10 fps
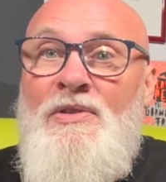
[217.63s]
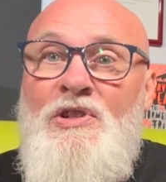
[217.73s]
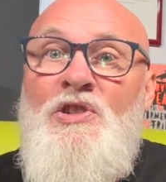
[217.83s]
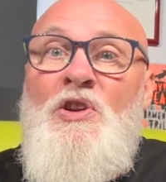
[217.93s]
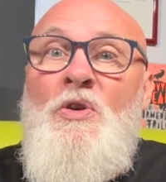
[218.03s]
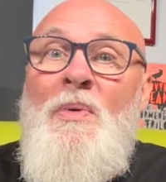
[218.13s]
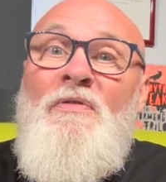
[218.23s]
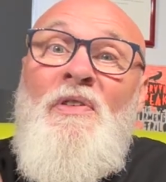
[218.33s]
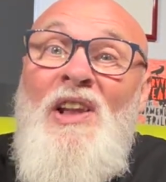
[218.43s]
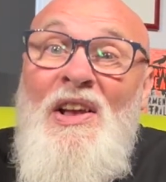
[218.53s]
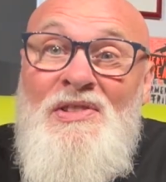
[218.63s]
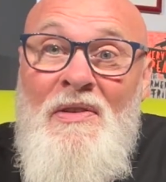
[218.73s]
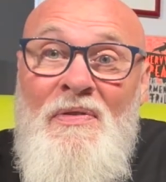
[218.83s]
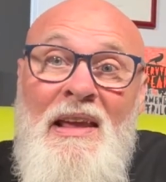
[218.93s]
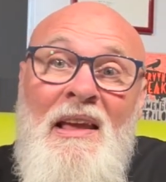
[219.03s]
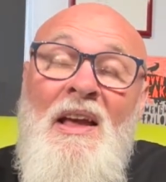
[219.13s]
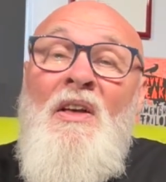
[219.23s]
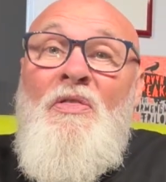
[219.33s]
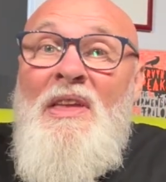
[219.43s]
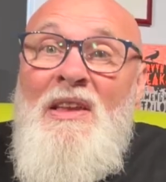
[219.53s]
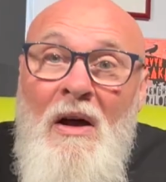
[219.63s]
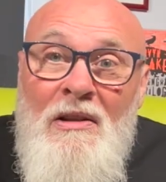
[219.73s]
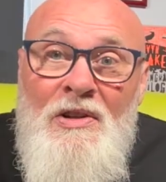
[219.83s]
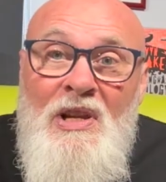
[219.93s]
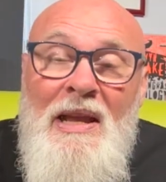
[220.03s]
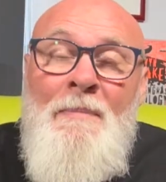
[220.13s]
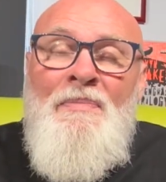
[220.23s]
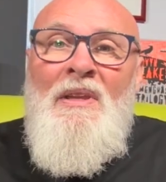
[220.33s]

to do with philosophy, theology,